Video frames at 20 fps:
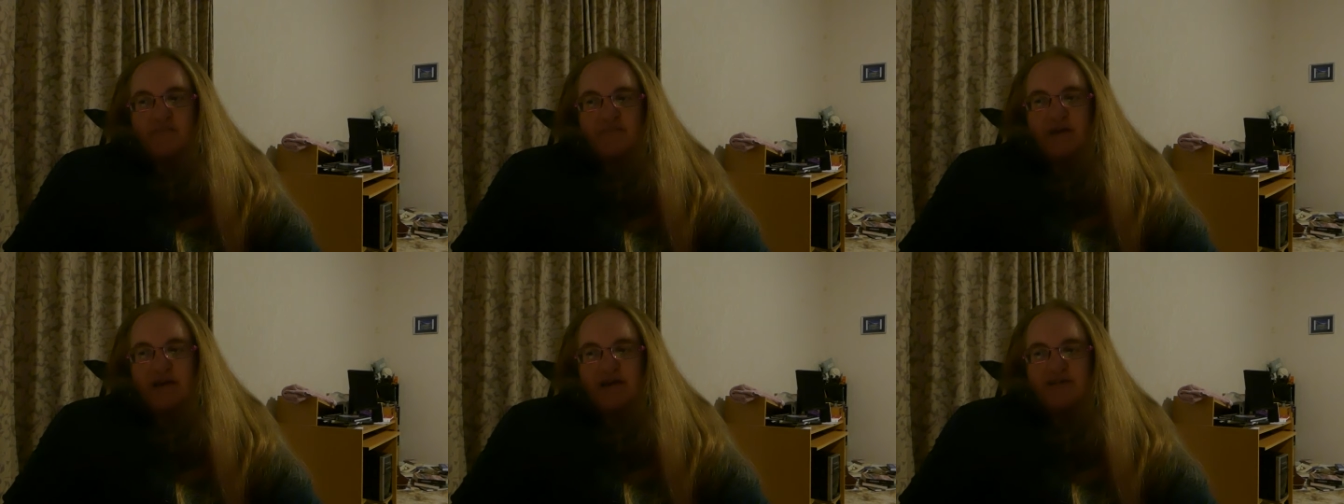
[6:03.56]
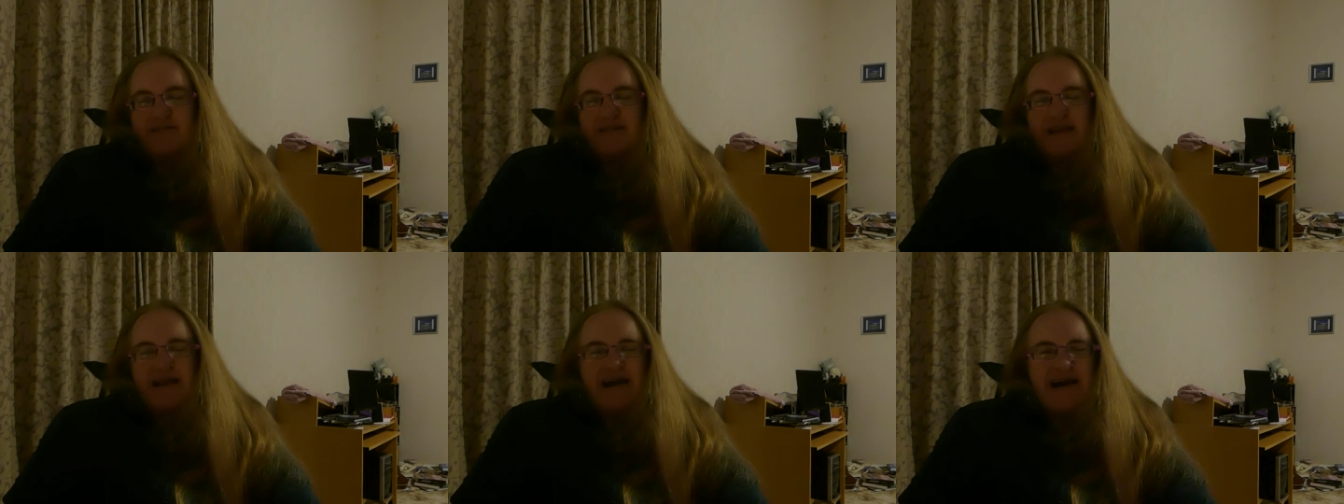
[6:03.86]

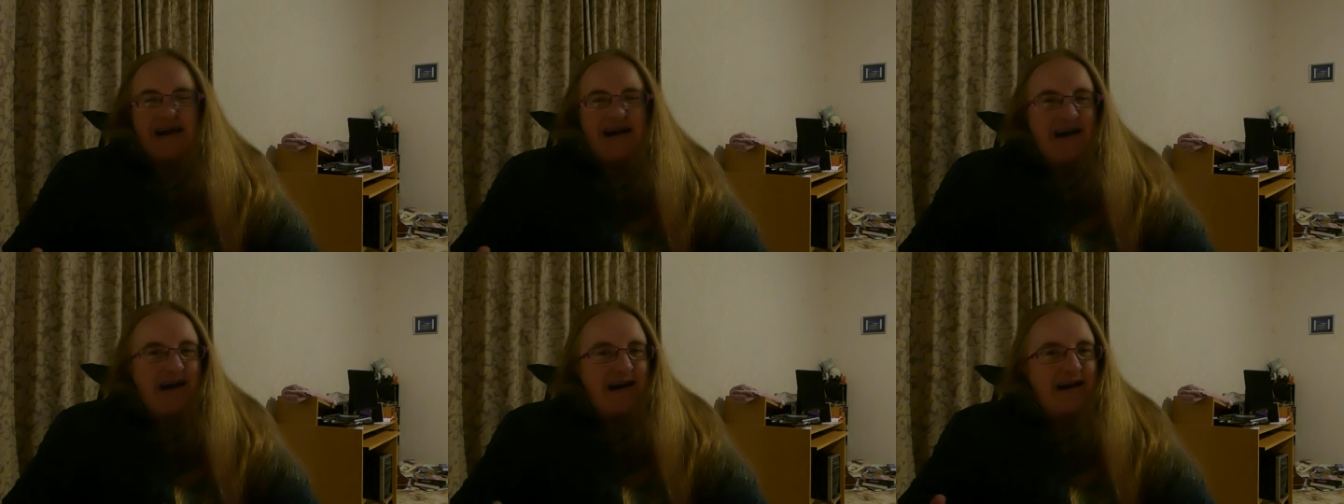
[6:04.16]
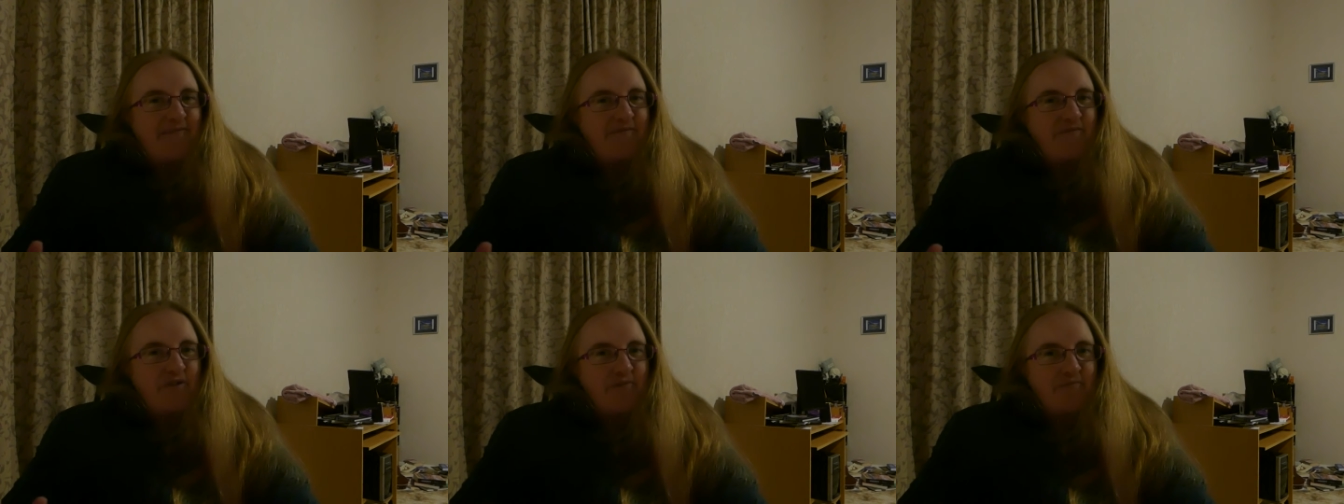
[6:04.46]
about
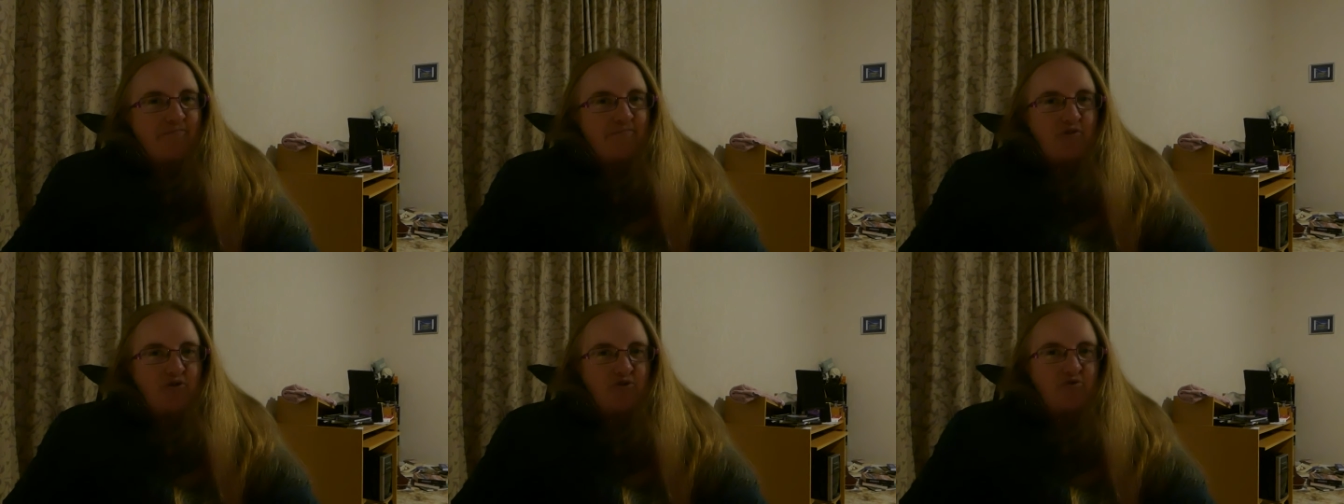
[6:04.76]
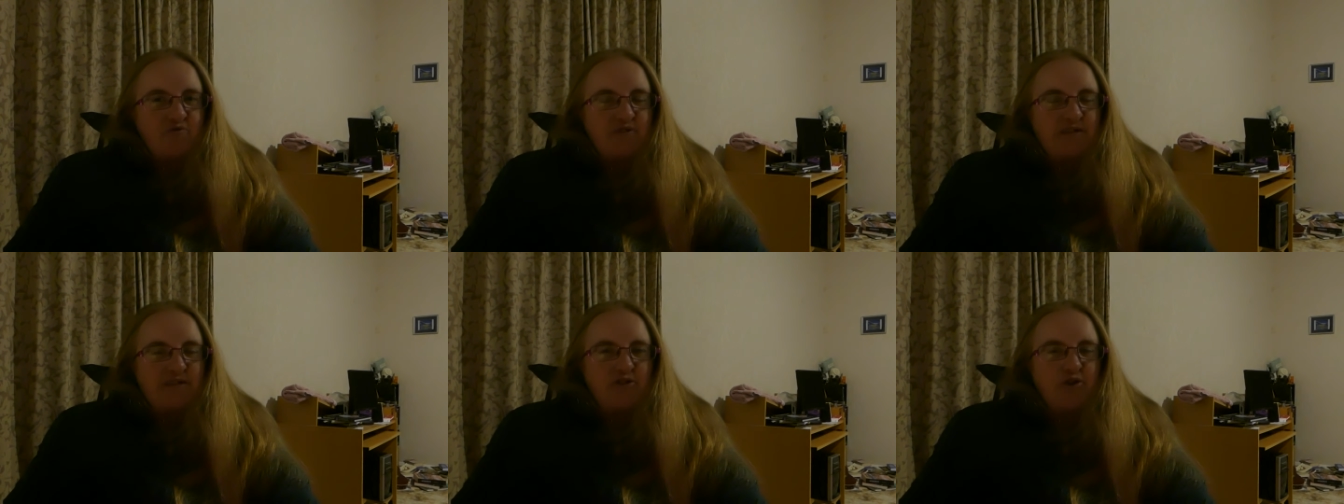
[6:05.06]
half of
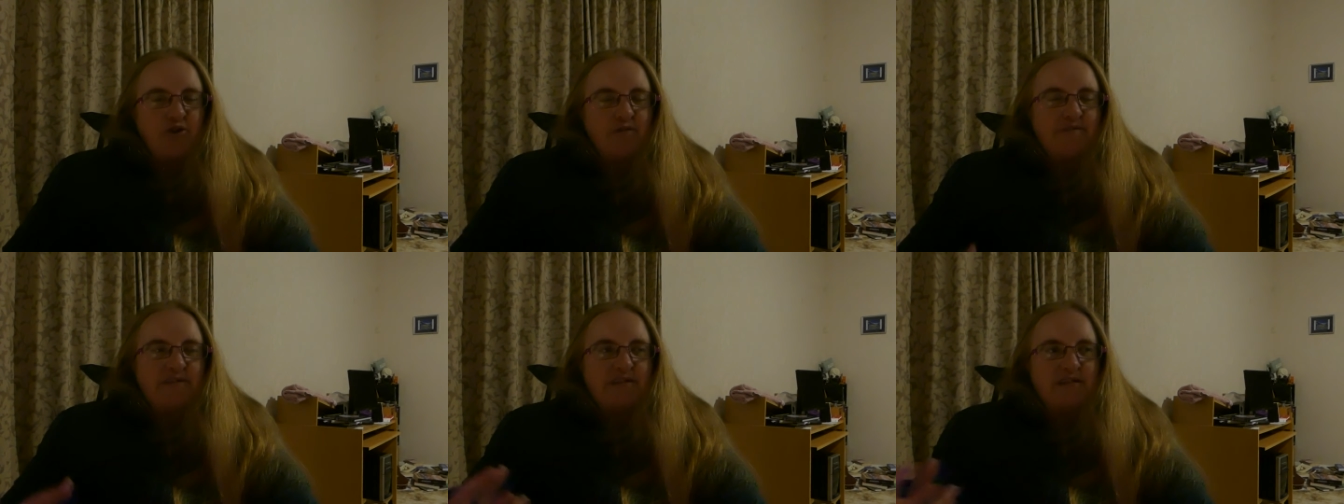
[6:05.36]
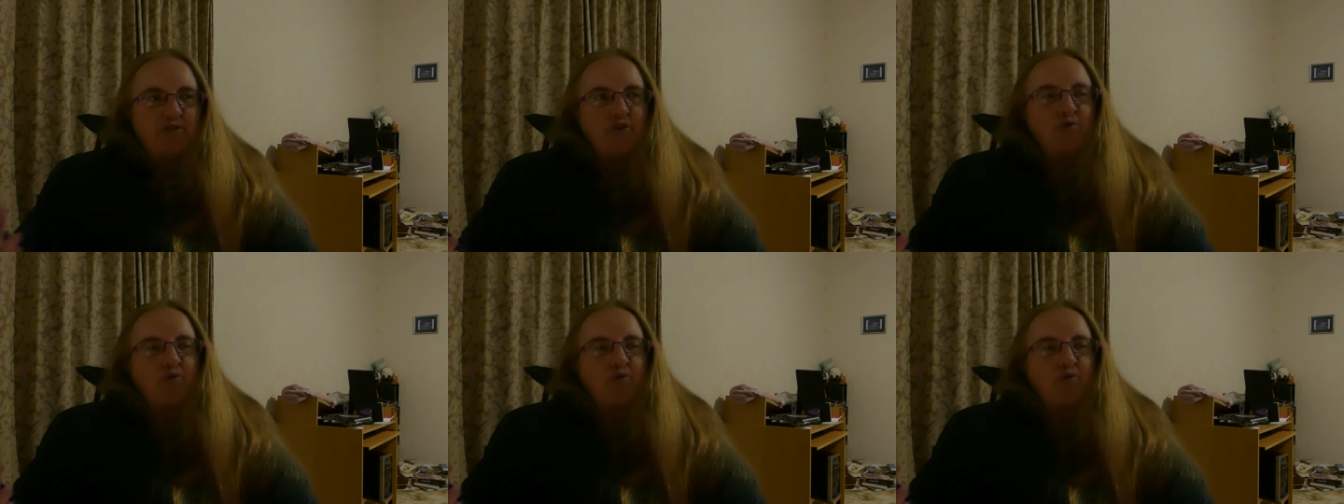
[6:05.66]
Mercury's surface,